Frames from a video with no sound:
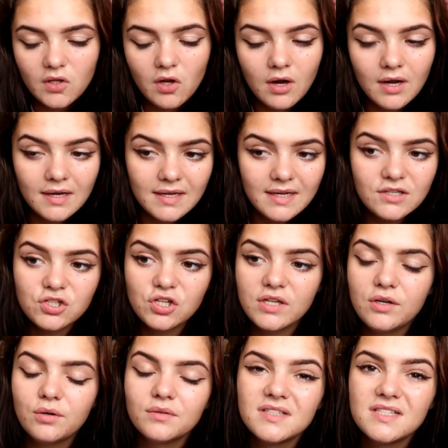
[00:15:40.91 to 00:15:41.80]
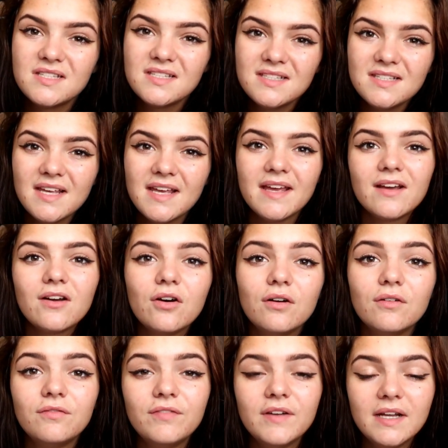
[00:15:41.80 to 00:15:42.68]
I literally got sick
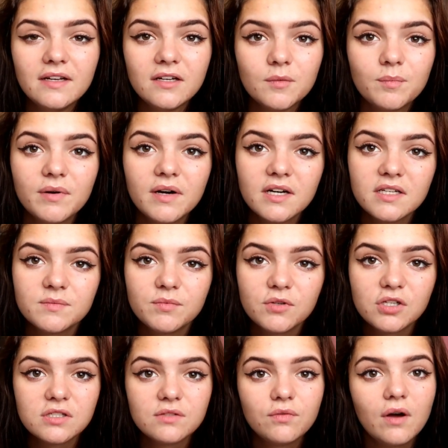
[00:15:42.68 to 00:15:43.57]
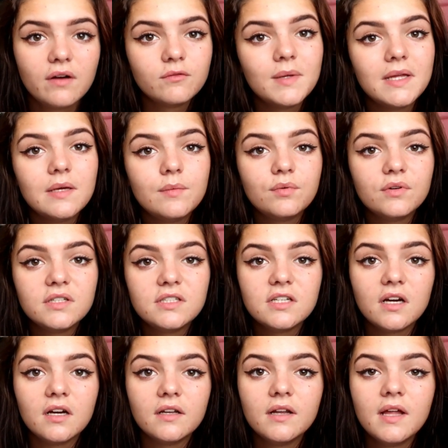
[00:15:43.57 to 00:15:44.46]
of feeling depressed because of what other people had
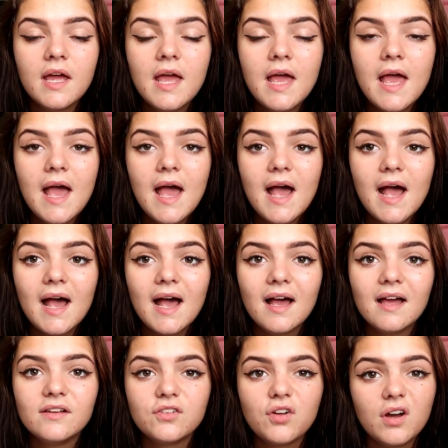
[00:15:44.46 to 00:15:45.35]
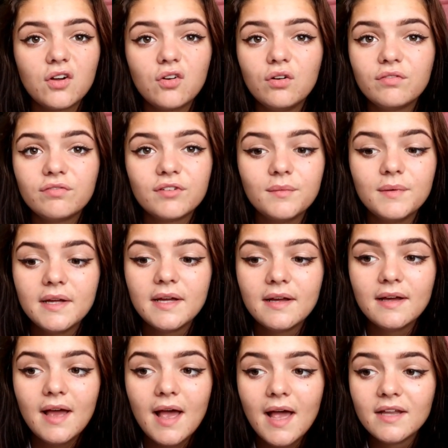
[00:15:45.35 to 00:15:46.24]
done, and I got through
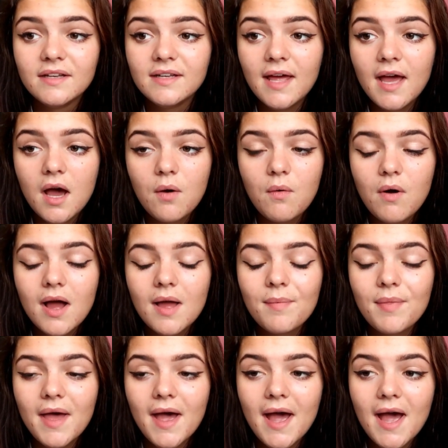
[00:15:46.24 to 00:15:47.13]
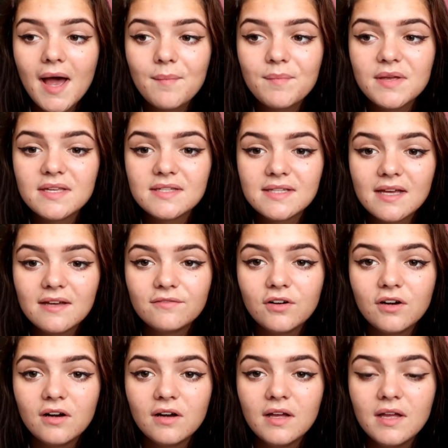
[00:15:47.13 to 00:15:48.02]
it, and now I'm the happiest
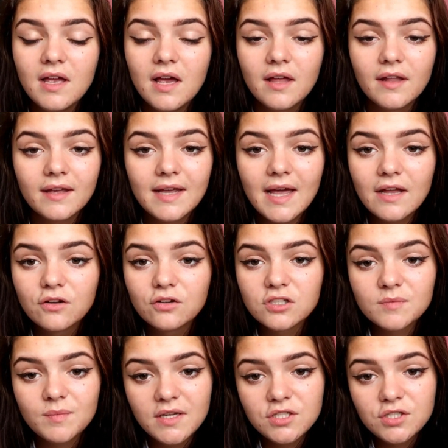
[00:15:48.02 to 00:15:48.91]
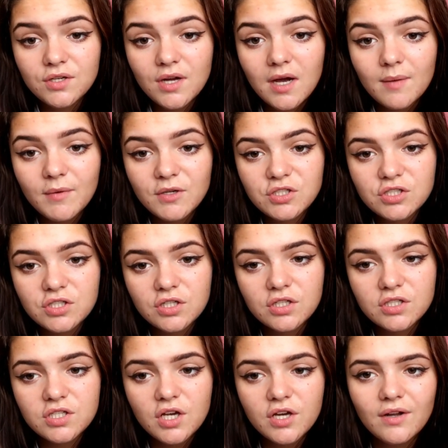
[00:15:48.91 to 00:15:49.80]
ever. I cannot explain to you how much it took
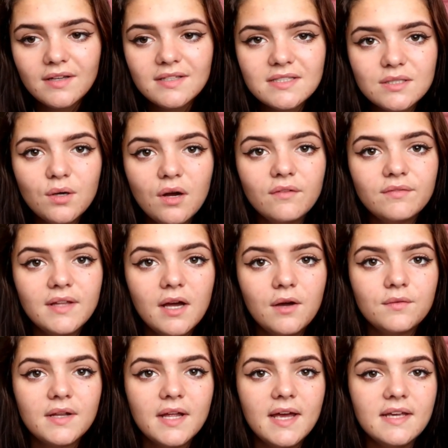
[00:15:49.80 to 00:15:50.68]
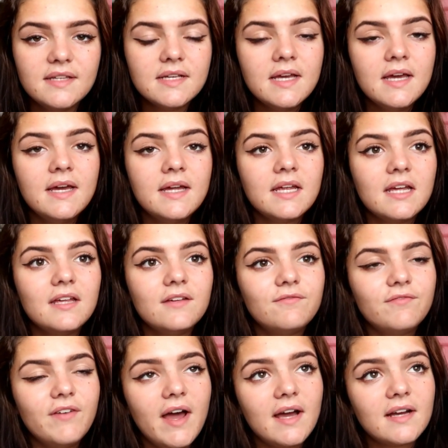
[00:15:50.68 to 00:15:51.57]
a turn. I still have down days. In
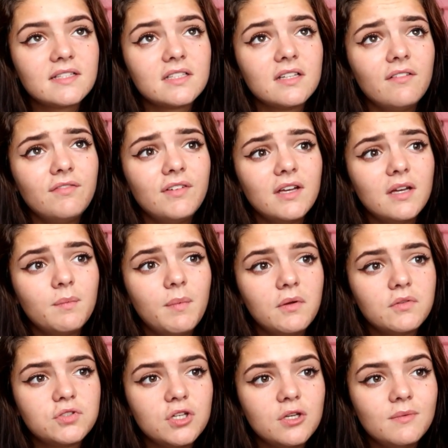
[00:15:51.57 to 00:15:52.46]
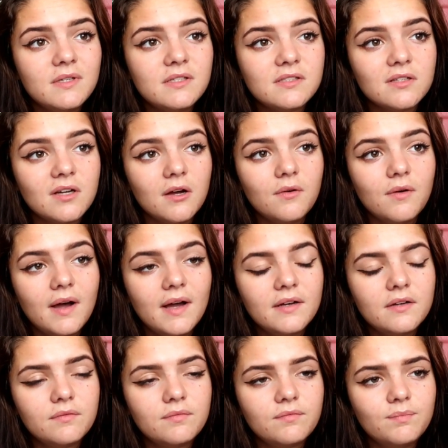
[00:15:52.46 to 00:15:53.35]
fact, I think about 2 weeks ago I
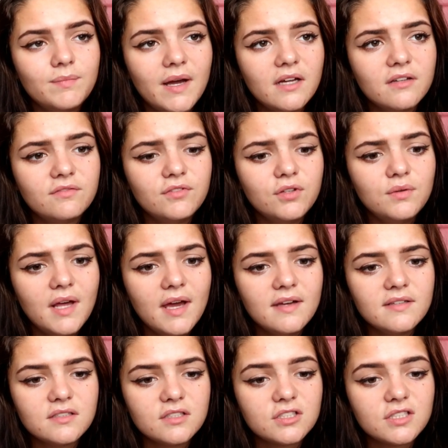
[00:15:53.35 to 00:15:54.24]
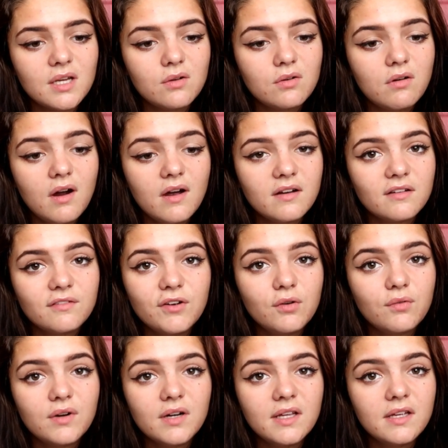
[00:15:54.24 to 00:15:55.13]
had a bad few days. I just kept crying. I
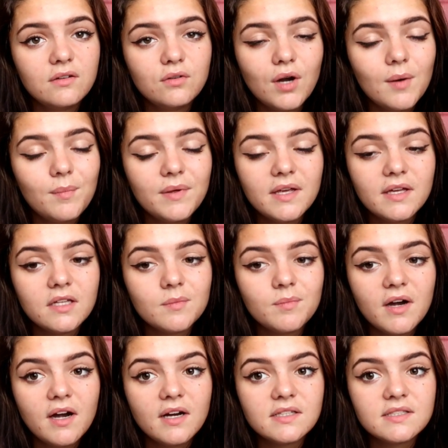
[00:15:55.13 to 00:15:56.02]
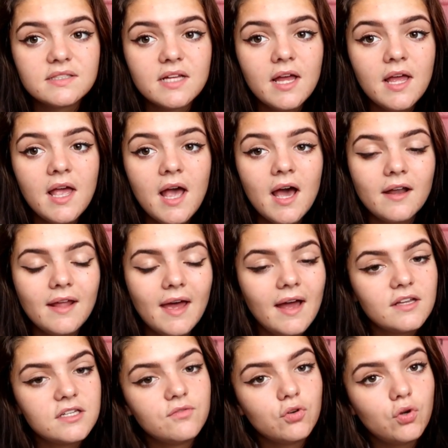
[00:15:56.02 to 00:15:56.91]
felt really crappy and depressed, and I
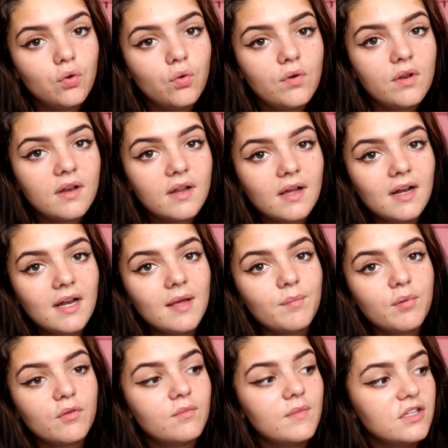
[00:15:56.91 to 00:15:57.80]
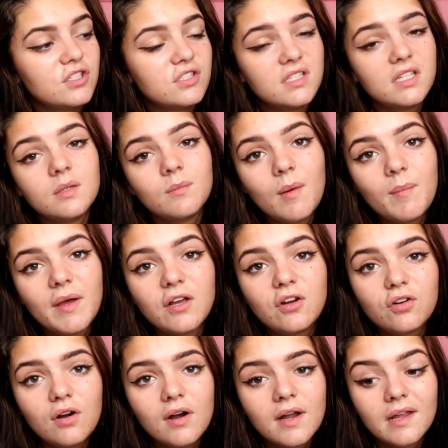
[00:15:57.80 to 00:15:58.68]
actually recorded a clip of me just sitting on my bed
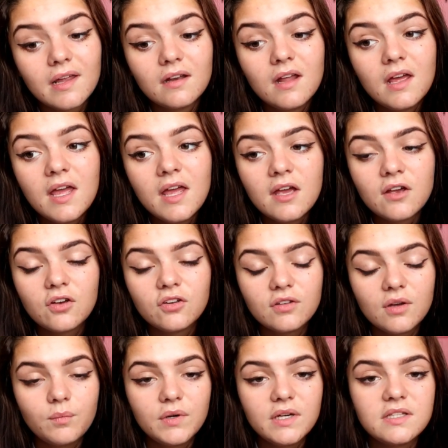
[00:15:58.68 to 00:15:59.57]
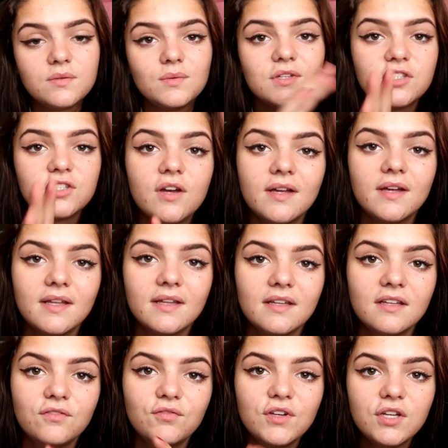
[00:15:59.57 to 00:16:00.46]
crying, because I wanted to insert it in
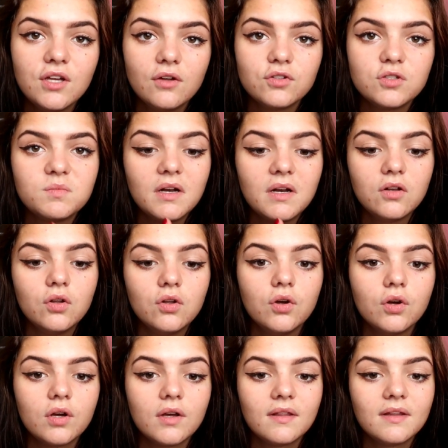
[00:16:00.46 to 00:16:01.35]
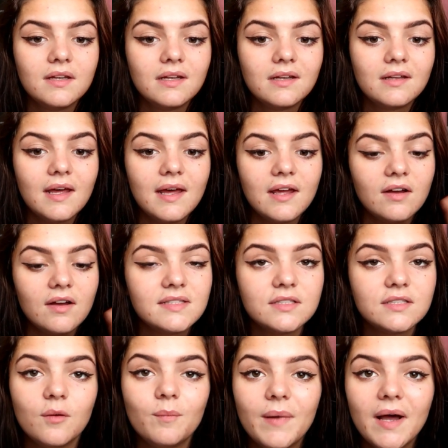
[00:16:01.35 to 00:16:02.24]
this video and to be like, look, at the end of the day I
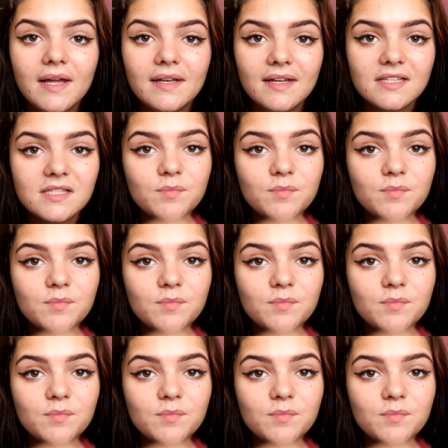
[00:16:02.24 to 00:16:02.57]
still have bad days.